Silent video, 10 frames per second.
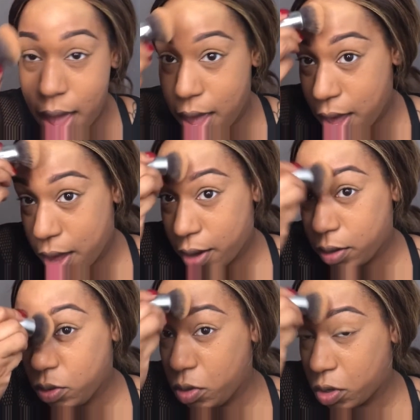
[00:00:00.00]

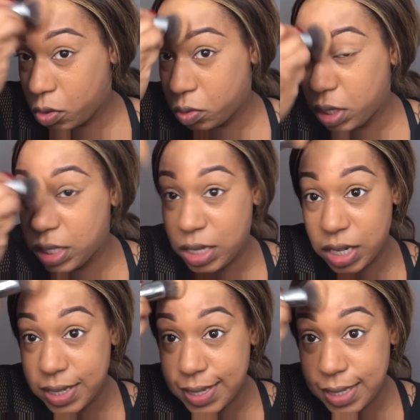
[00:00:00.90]
and you know it's
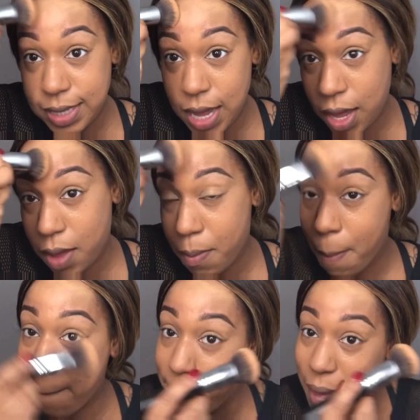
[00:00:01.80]
gonna stay
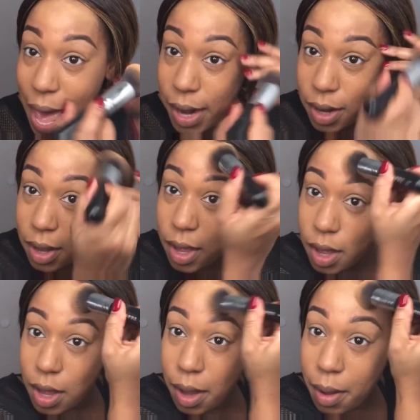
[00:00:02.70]
matted.
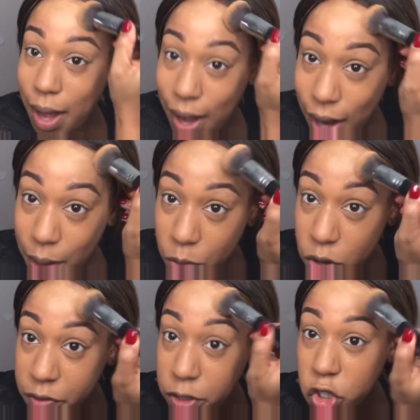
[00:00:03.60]
I'm
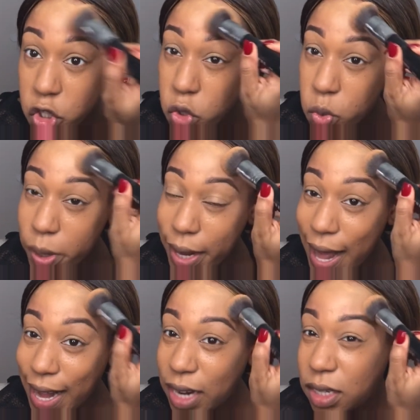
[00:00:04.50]
more of a dewy,
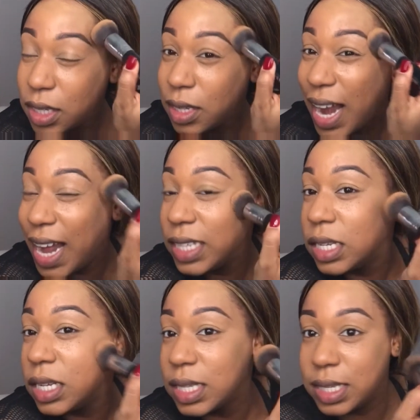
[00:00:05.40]
like I like
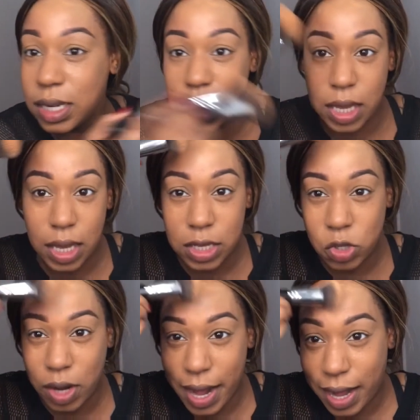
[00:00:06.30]
to look
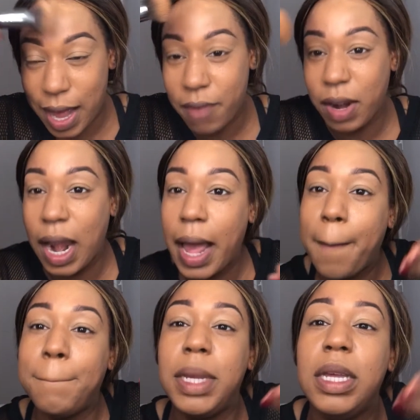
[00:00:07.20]
sun-kissed, or like I have a light
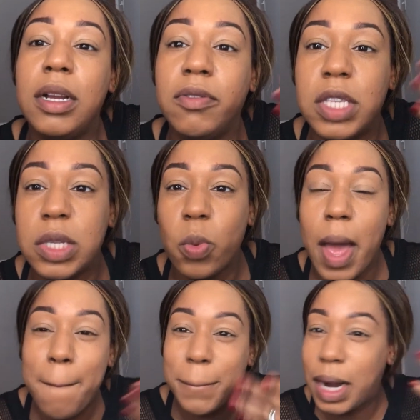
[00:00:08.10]
bead of
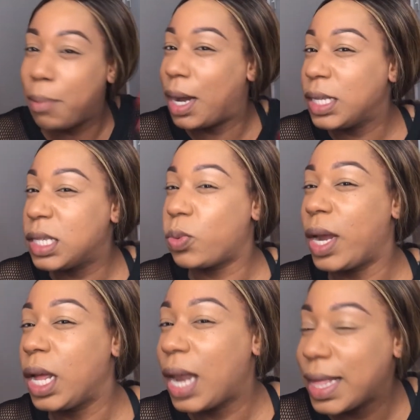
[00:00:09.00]
sweat, but I'm not
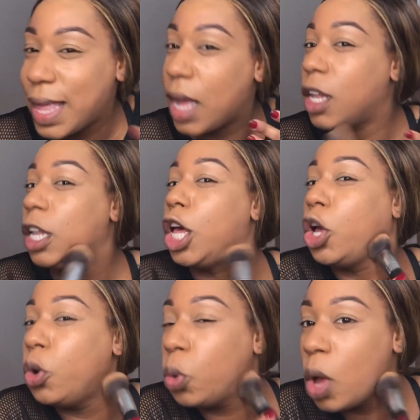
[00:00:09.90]
sweating, like that
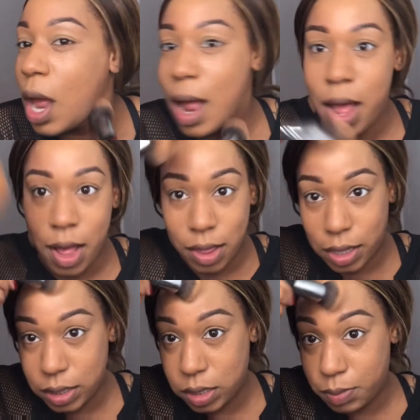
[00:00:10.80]
glow.
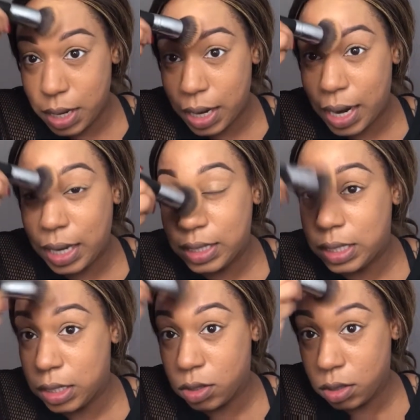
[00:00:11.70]
That's my
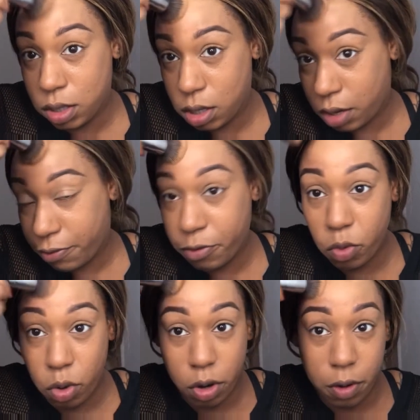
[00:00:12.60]
ideal look
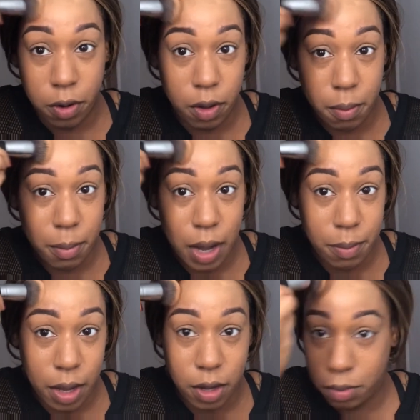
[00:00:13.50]
for my
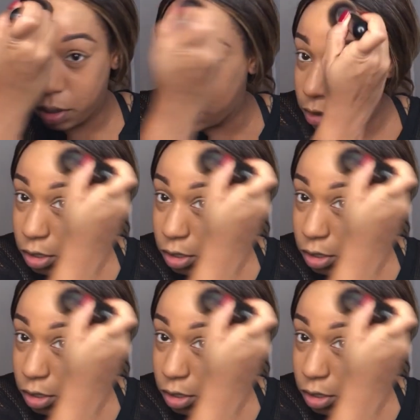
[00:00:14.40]
makeup look.